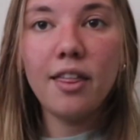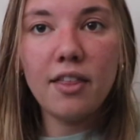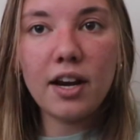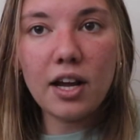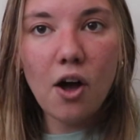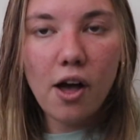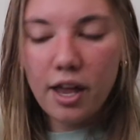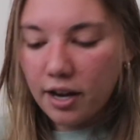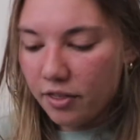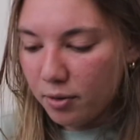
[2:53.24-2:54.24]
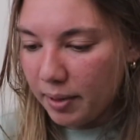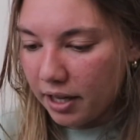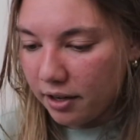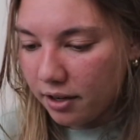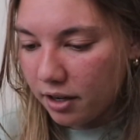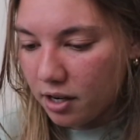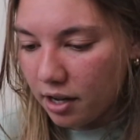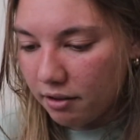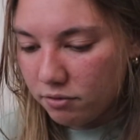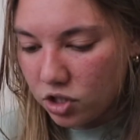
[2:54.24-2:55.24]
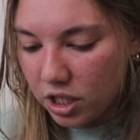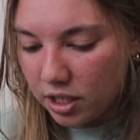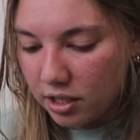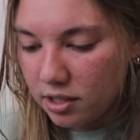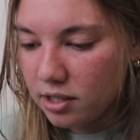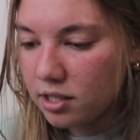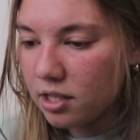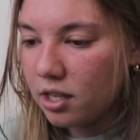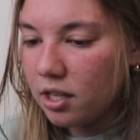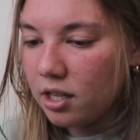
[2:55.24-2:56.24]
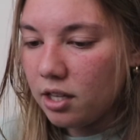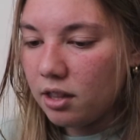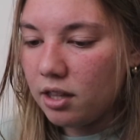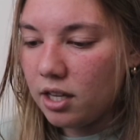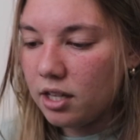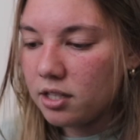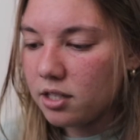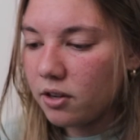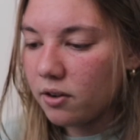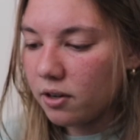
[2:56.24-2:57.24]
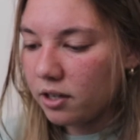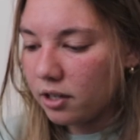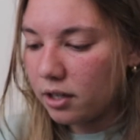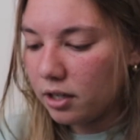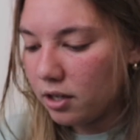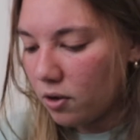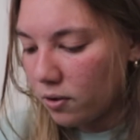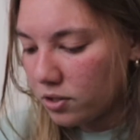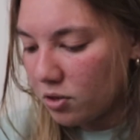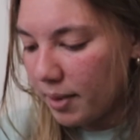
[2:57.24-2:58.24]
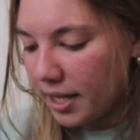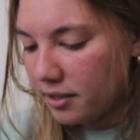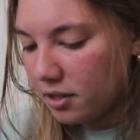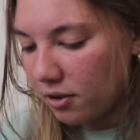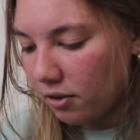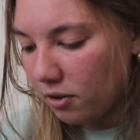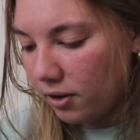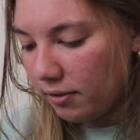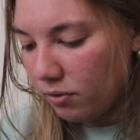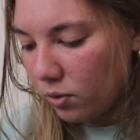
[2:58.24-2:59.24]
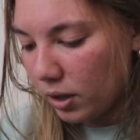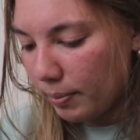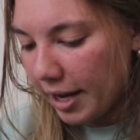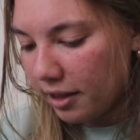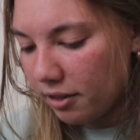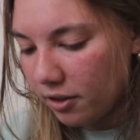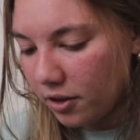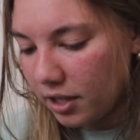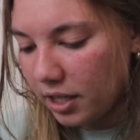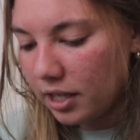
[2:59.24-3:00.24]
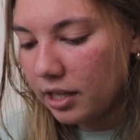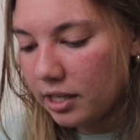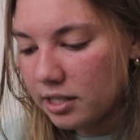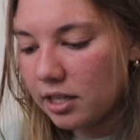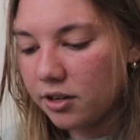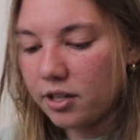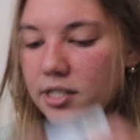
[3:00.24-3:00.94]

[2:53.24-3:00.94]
Then I got another pair of jeans. These are also men's. They're thirty-four by thirty. They say they're a